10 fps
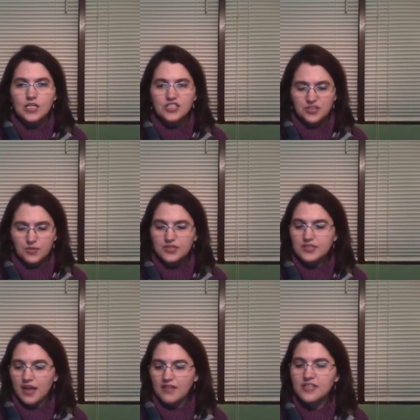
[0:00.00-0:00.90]
She would
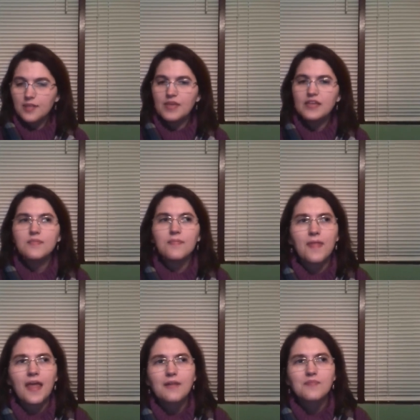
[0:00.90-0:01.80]
say, if something,
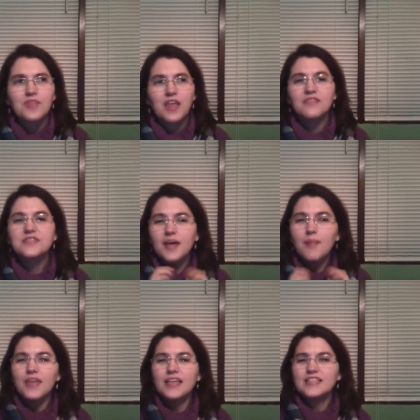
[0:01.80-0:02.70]
like, if
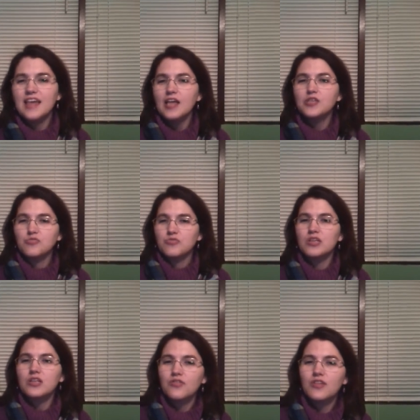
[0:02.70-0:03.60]
something tastes
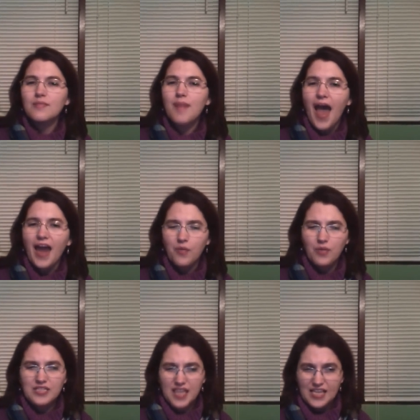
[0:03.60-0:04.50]
really, really bad, it
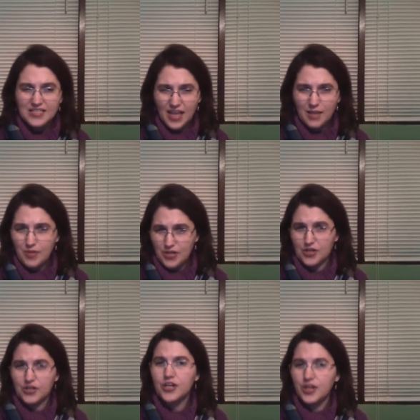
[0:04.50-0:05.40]
would taste like
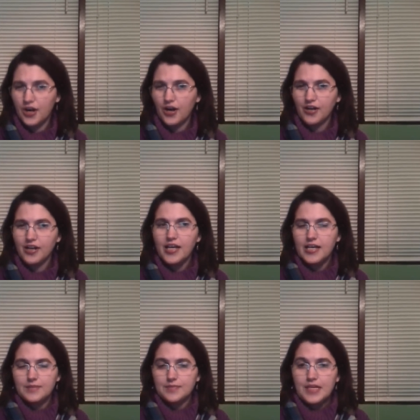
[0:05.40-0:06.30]
pure kiarn.
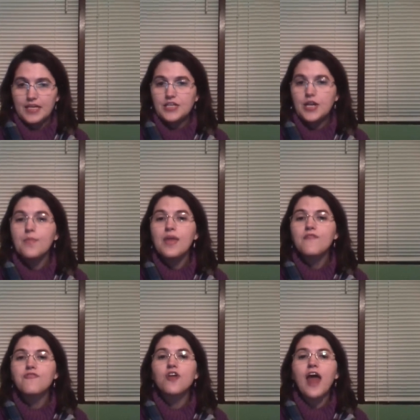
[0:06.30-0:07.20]
Took me
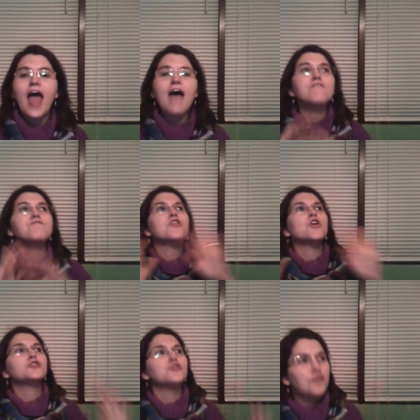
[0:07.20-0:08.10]

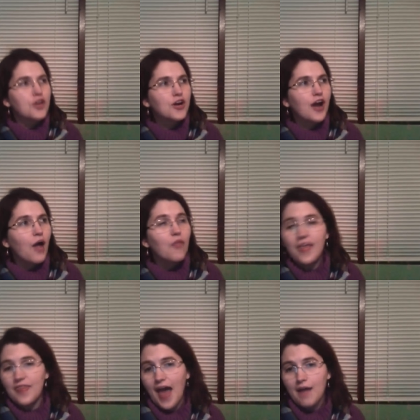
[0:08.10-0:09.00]
forever to figure out
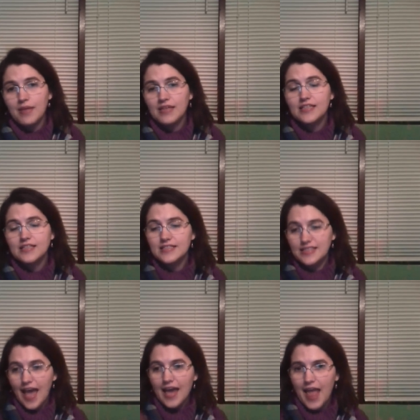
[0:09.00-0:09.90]
that that meant
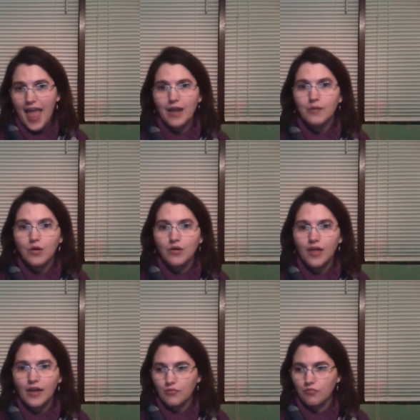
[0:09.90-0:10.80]
dead animal,
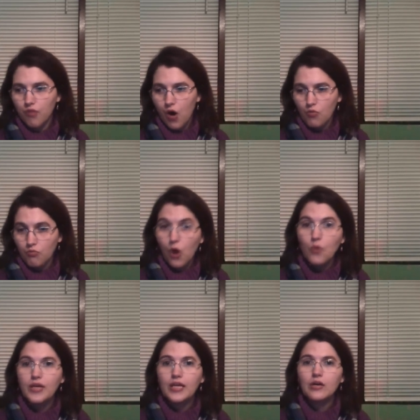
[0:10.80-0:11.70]
like ro
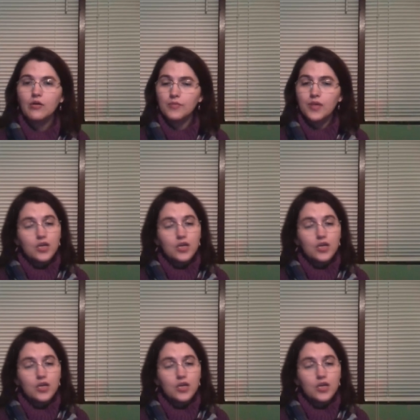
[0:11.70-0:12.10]
roadkill.